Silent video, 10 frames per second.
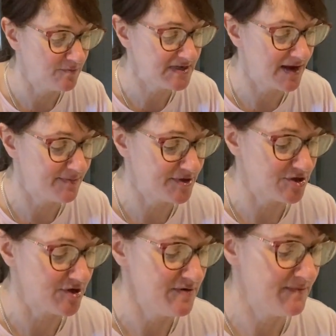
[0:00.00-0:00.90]

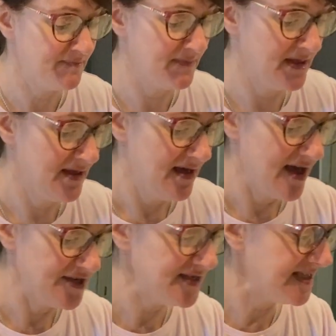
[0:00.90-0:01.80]
temperature. I
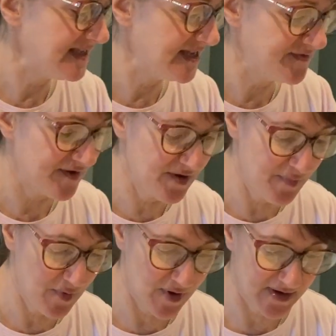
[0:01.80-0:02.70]
just think that's very
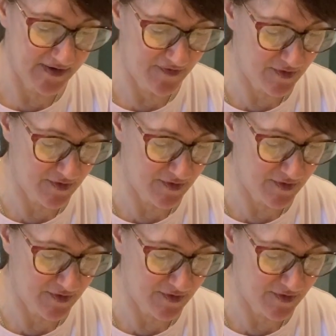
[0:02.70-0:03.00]
important if